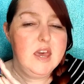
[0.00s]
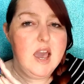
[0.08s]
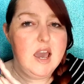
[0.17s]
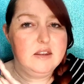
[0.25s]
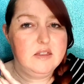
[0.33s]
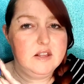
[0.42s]

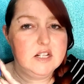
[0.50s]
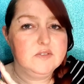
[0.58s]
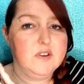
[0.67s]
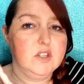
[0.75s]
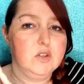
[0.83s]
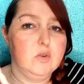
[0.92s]
And in this
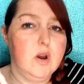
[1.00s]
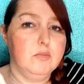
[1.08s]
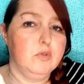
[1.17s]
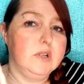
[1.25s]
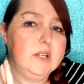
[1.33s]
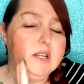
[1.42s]
video, I'm
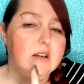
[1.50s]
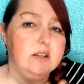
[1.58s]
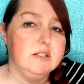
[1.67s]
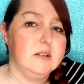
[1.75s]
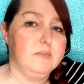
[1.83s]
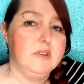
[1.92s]
going to tell you
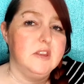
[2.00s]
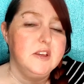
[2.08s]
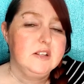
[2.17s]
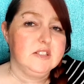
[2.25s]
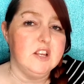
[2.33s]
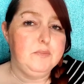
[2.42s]
some of the
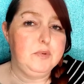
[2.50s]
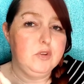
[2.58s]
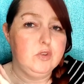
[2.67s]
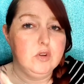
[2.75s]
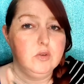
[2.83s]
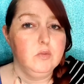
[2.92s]
things that I've been
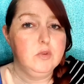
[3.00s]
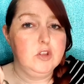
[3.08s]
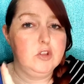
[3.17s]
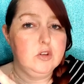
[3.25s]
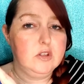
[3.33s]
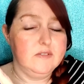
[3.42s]
doing with the
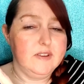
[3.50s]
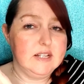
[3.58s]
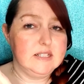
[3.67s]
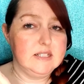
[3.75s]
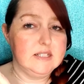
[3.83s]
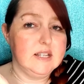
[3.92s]
two
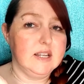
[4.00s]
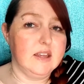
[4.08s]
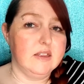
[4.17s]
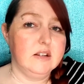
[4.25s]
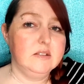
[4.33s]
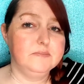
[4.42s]
devices
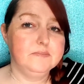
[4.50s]
together.